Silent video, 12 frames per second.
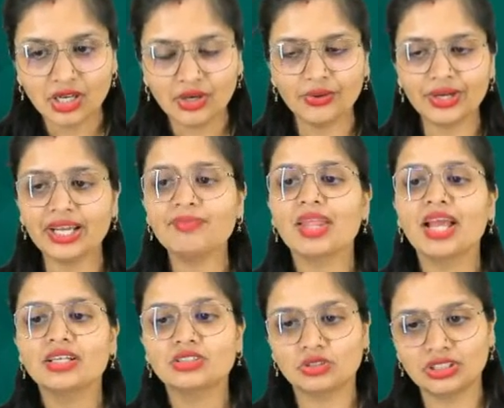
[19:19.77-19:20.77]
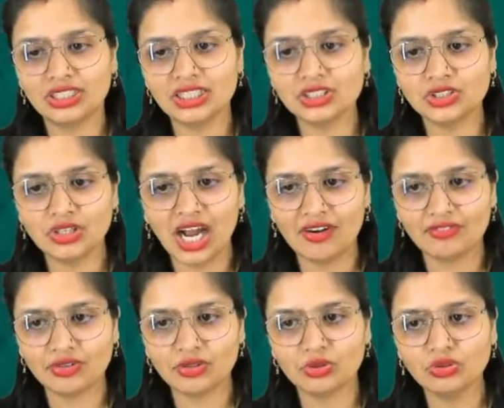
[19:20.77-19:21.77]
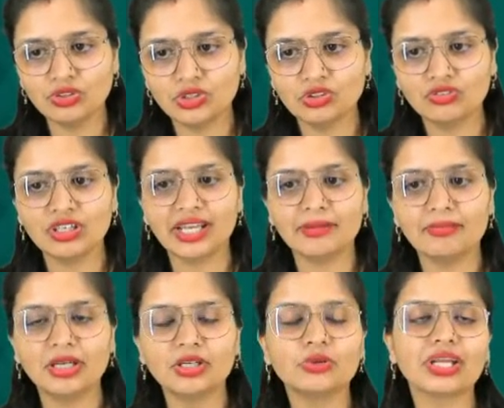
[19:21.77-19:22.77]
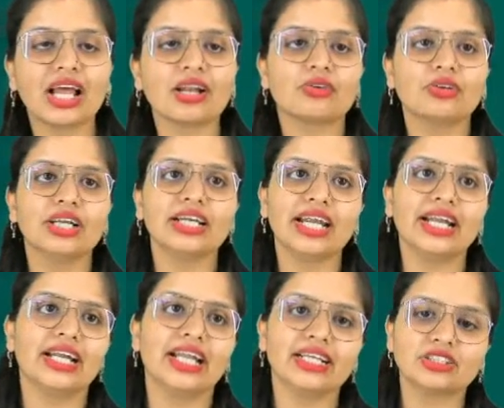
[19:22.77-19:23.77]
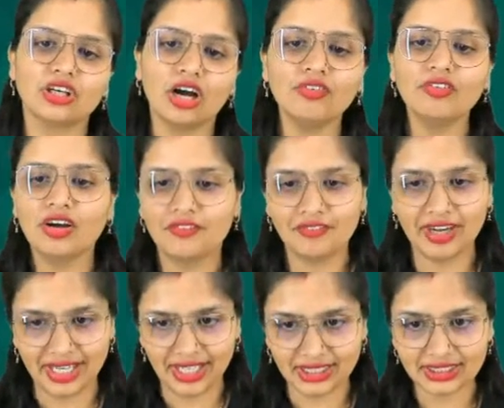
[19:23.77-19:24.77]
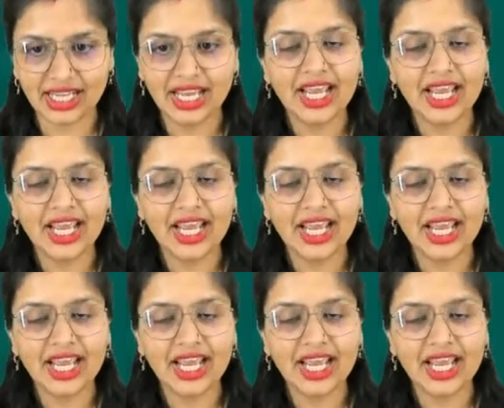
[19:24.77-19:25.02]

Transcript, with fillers: Okay, so this you have to do. You will able to calculate index of wetness.